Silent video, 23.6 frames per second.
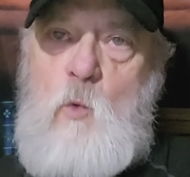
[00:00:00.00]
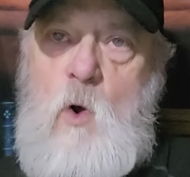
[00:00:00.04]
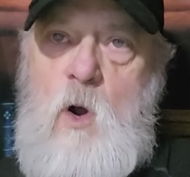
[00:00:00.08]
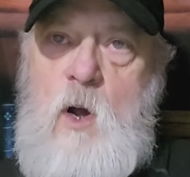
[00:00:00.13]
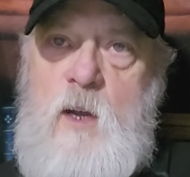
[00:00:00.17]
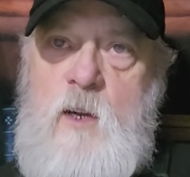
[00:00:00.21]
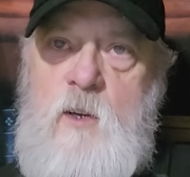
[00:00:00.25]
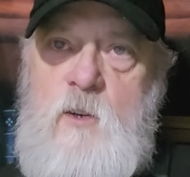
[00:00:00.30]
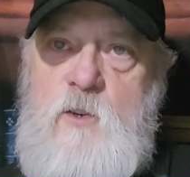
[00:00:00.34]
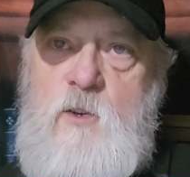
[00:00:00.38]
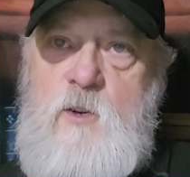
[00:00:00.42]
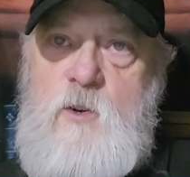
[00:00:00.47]

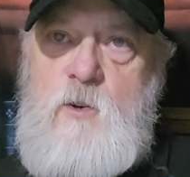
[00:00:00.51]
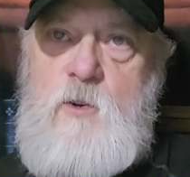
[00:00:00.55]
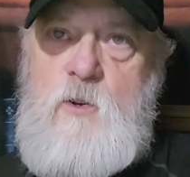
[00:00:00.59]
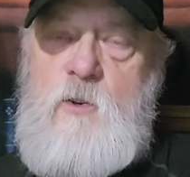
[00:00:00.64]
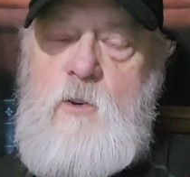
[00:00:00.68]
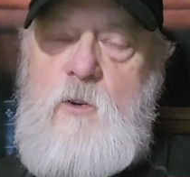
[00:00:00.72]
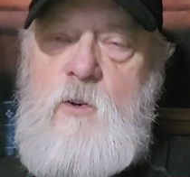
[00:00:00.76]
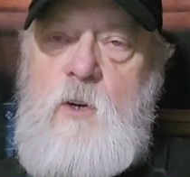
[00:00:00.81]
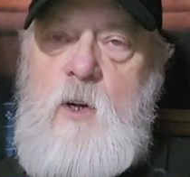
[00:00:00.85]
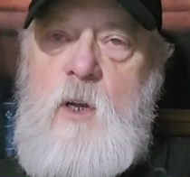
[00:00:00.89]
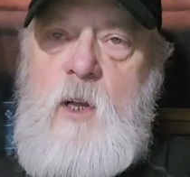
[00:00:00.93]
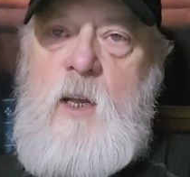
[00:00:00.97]
One,
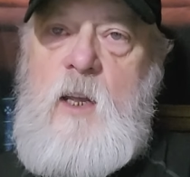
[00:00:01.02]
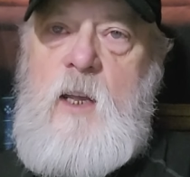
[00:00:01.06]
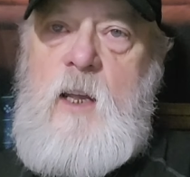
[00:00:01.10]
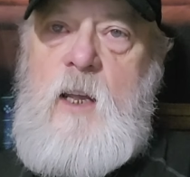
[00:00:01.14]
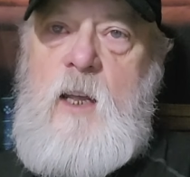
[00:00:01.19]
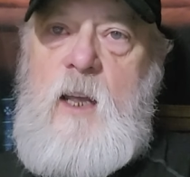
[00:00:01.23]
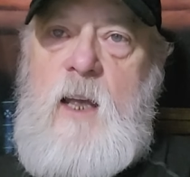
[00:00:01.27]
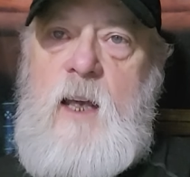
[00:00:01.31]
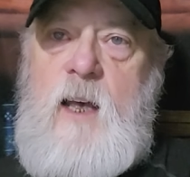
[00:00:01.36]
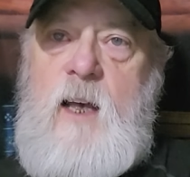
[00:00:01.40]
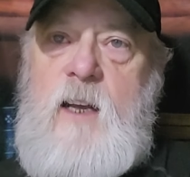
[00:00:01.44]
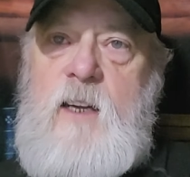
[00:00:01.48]
to
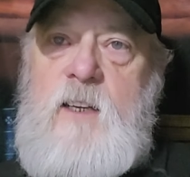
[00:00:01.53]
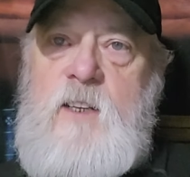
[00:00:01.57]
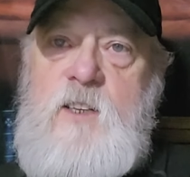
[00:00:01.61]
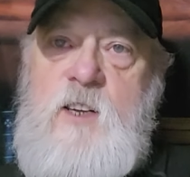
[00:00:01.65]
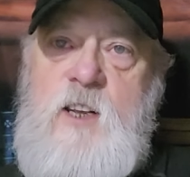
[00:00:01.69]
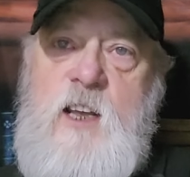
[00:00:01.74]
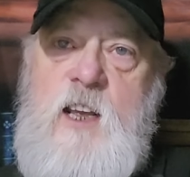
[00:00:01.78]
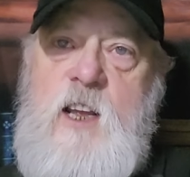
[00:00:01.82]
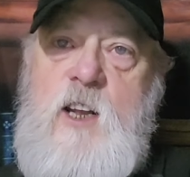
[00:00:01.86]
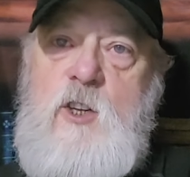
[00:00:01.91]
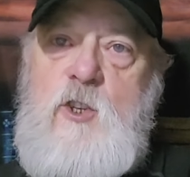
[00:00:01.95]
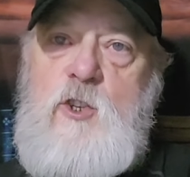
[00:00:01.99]

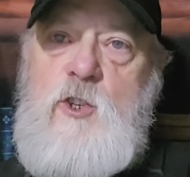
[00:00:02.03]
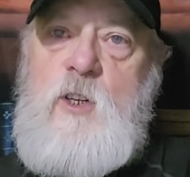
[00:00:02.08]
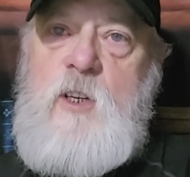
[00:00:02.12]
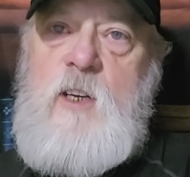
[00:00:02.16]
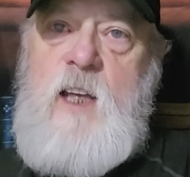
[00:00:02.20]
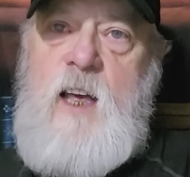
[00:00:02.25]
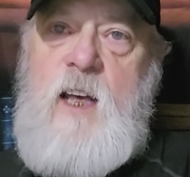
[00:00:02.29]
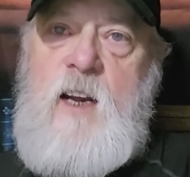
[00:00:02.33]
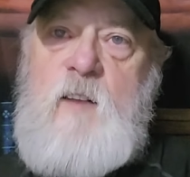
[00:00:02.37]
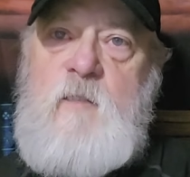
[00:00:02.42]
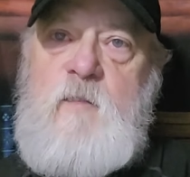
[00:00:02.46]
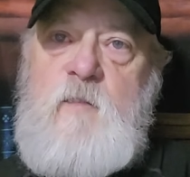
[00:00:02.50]
teach and
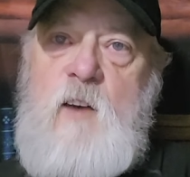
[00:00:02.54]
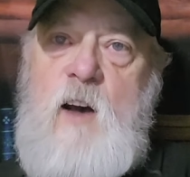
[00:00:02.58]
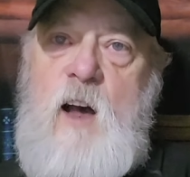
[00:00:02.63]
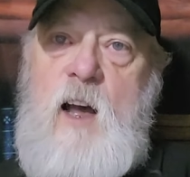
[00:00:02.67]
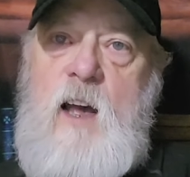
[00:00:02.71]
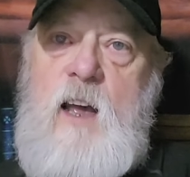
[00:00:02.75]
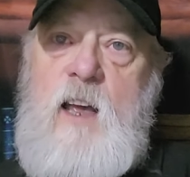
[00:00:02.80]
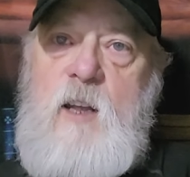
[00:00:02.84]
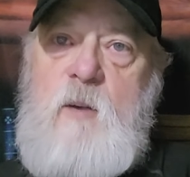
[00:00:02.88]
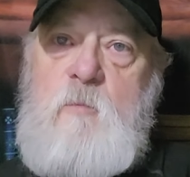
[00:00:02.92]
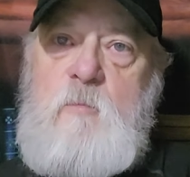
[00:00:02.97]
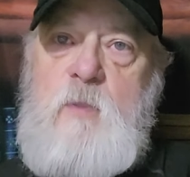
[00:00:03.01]

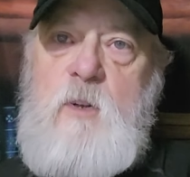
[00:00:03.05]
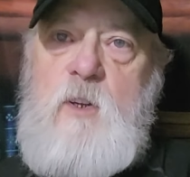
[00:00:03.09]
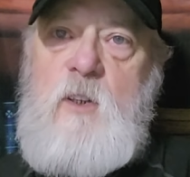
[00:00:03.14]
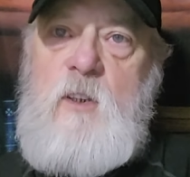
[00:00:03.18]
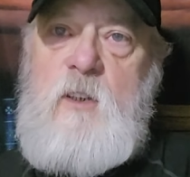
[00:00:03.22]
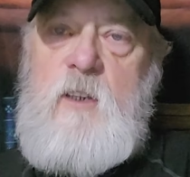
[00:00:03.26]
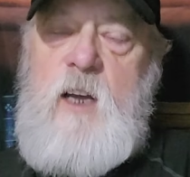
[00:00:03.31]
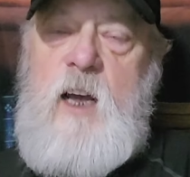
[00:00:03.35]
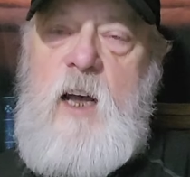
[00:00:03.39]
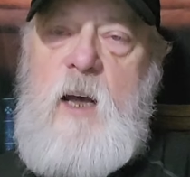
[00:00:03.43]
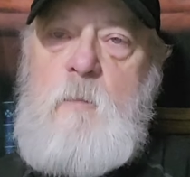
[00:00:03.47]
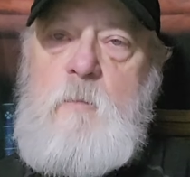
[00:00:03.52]
edify and
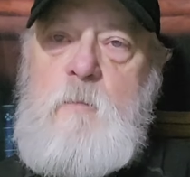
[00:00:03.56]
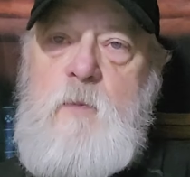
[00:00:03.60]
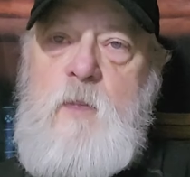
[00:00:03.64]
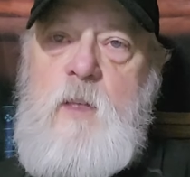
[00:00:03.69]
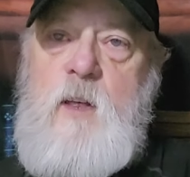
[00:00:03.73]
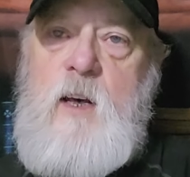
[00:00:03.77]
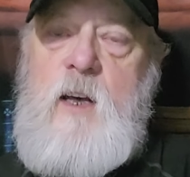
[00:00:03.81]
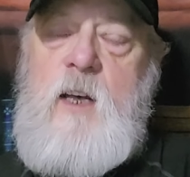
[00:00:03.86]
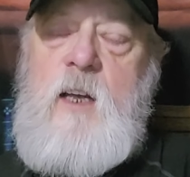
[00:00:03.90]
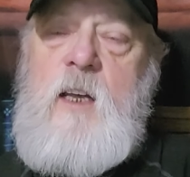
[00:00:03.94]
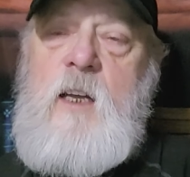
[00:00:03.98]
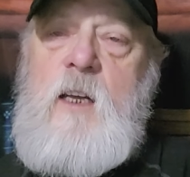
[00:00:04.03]
build up
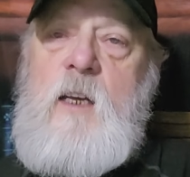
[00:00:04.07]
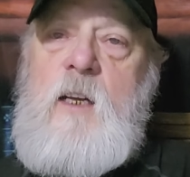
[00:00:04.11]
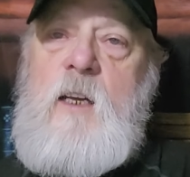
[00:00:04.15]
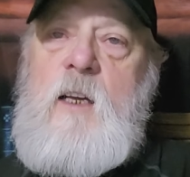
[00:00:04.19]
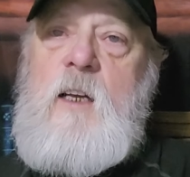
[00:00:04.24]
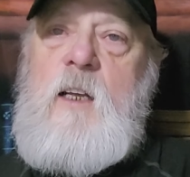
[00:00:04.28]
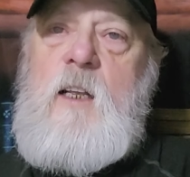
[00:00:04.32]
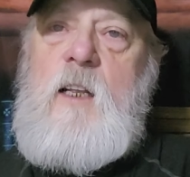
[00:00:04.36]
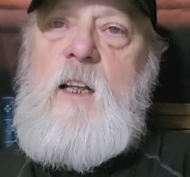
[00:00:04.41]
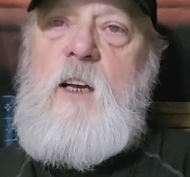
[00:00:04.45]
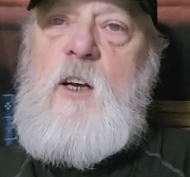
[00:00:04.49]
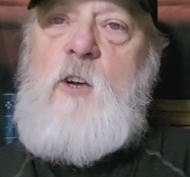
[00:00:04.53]
the
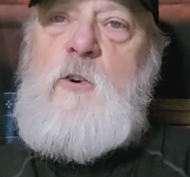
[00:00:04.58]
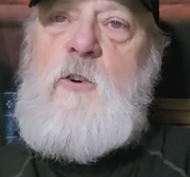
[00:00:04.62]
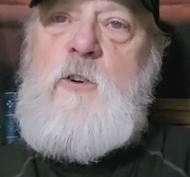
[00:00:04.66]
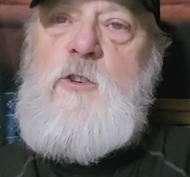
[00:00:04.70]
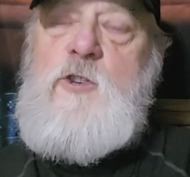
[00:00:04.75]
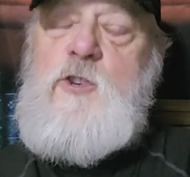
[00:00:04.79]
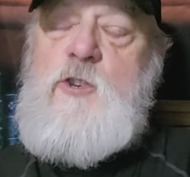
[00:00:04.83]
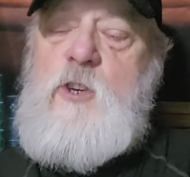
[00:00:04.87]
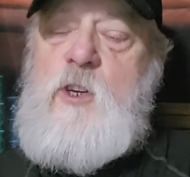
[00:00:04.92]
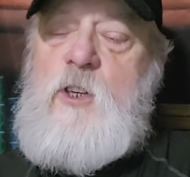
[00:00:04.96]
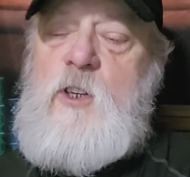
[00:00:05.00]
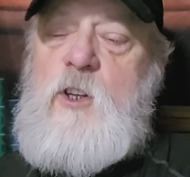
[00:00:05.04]

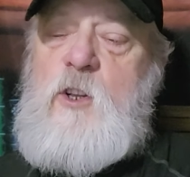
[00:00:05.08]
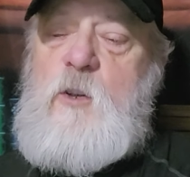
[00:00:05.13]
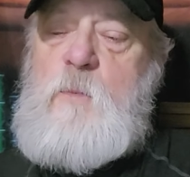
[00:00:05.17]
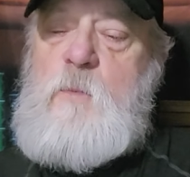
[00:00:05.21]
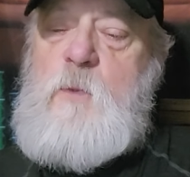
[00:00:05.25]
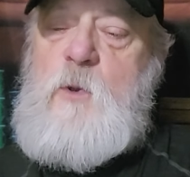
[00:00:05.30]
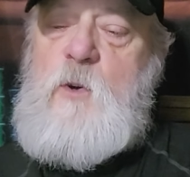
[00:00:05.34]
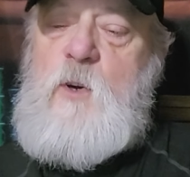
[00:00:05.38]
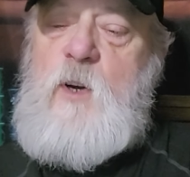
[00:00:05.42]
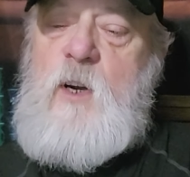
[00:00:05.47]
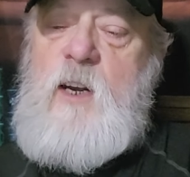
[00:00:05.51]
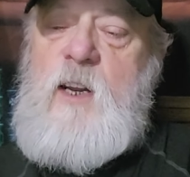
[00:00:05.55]
Christian
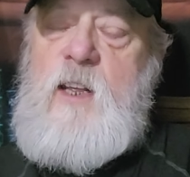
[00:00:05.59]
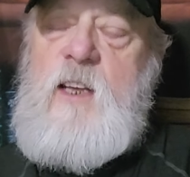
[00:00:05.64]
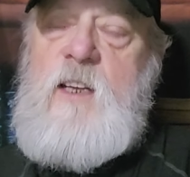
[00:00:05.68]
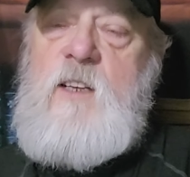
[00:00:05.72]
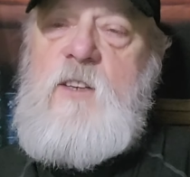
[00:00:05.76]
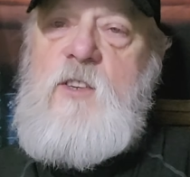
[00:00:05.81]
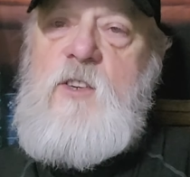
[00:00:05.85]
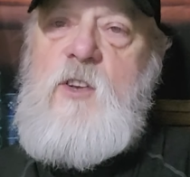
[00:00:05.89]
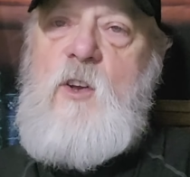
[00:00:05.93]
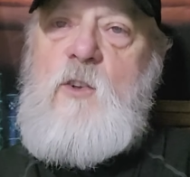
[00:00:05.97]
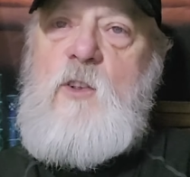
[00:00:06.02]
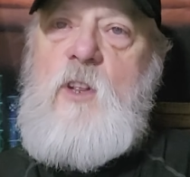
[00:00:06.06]
community
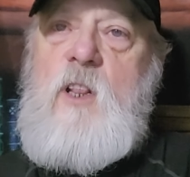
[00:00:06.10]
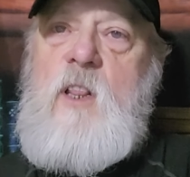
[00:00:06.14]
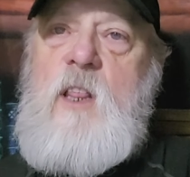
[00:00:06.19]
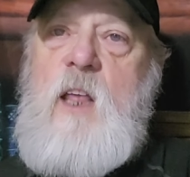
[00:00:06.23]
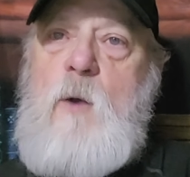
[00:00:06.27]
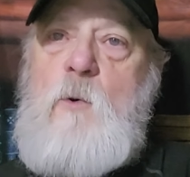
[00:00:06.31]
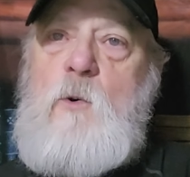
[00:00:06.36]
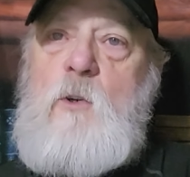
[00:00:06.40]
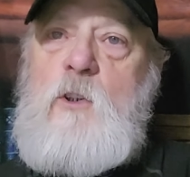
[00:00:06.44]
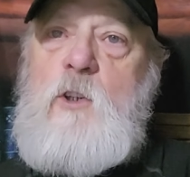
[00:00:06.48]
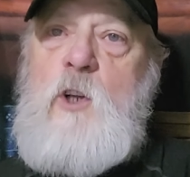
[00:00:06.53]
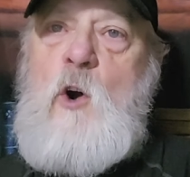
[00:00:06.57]
so that
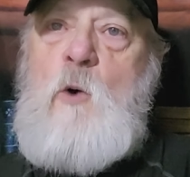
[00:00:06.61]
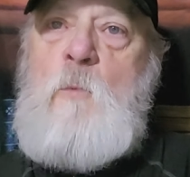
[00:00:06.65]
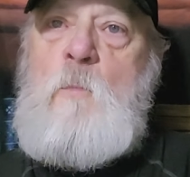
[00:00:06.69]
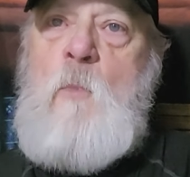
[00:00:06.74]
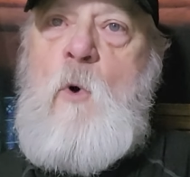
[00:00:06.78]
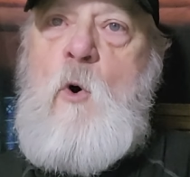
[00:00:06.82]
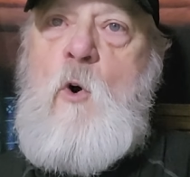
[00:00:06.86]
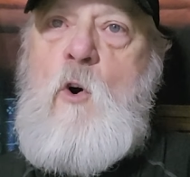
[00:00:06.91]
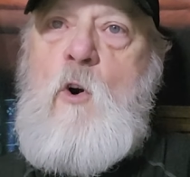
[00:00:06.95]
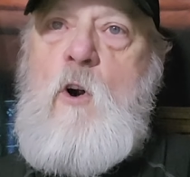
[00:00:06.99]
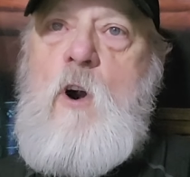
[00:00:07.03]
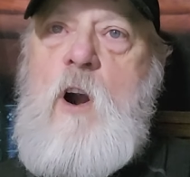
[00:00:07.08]
they will know
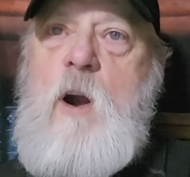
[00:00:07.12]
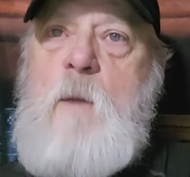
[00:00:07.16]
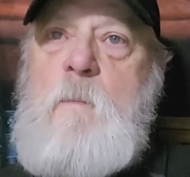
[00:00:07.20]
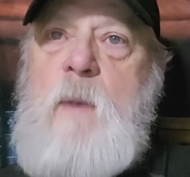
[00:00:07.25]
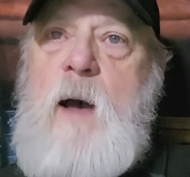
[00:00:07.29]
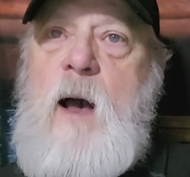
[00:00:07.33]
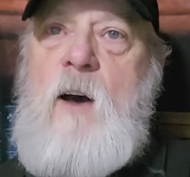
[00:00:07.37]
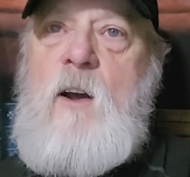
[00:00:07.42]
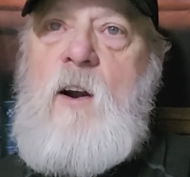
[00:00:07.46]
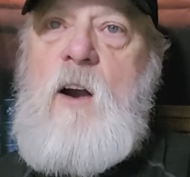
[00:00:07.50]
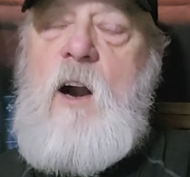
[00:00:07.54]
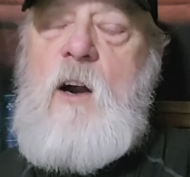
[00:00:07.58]
more
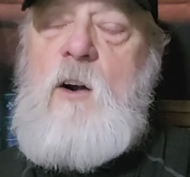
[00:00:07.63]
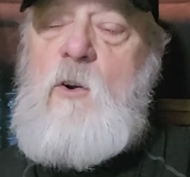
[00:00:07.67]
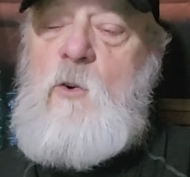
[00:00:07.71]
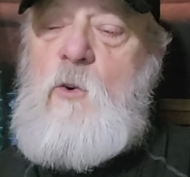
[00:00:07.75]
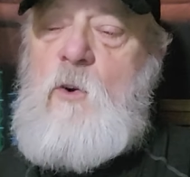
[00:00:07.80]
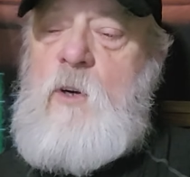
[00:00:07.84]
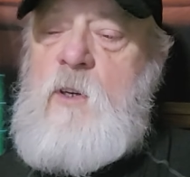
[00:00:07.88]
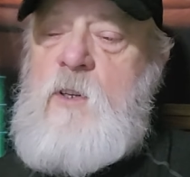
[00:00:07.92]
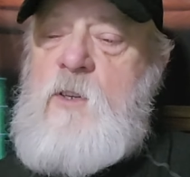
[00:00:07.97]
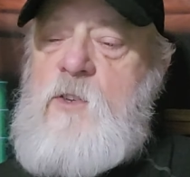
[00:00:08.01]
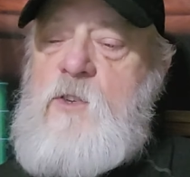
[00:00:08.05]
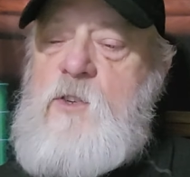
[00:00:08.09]
about our
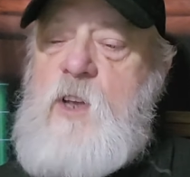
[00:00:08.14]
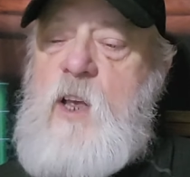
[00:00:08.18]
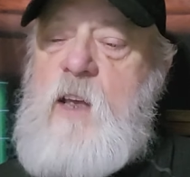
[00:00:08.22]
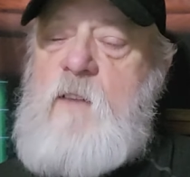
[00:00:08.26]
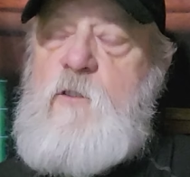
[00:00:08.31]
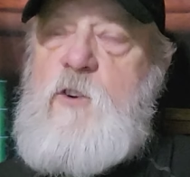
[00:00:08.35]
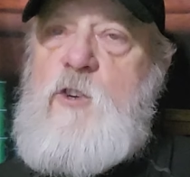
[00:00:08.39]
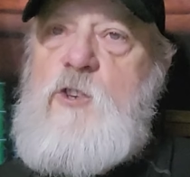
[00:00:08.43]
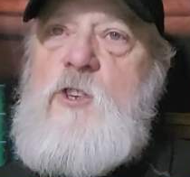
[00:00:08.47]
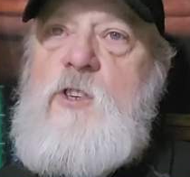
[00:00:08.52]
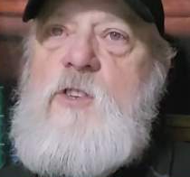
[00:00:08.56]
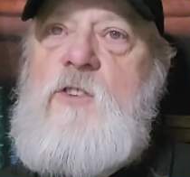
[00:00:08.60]
Lord and
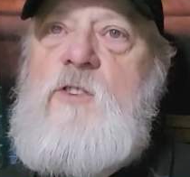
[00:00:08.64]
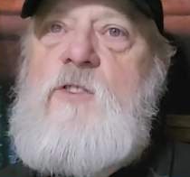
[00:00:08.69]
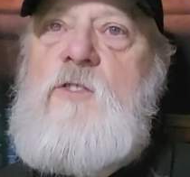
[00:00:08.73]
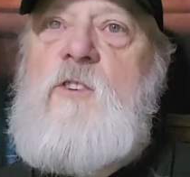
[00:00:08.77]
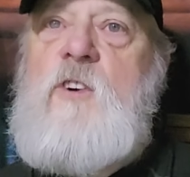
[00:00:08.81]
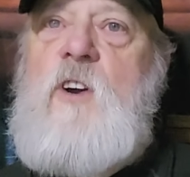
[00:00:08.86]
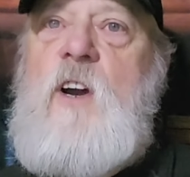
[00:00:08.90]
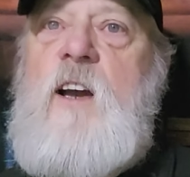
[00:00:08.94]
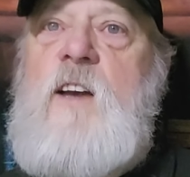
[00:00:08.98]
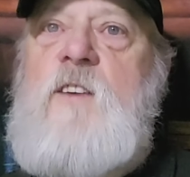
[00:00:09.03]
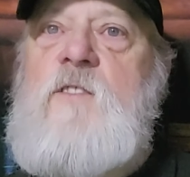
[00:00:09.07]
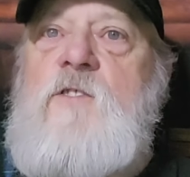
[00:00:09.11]
Savior Jesus
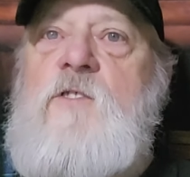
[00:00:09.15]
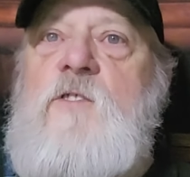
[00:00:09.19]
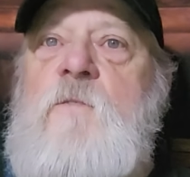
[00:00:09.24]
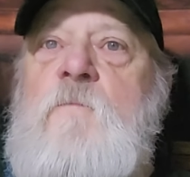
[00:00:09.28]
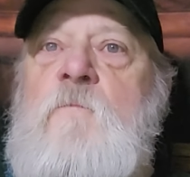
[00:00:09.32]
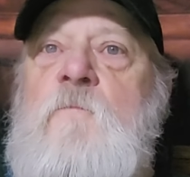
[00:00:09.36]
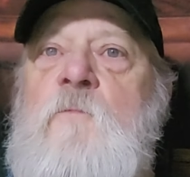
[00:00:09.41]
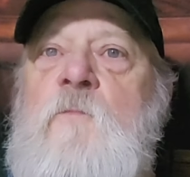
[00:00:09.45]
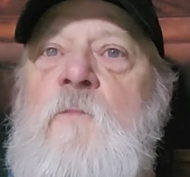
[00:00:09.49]
Christ.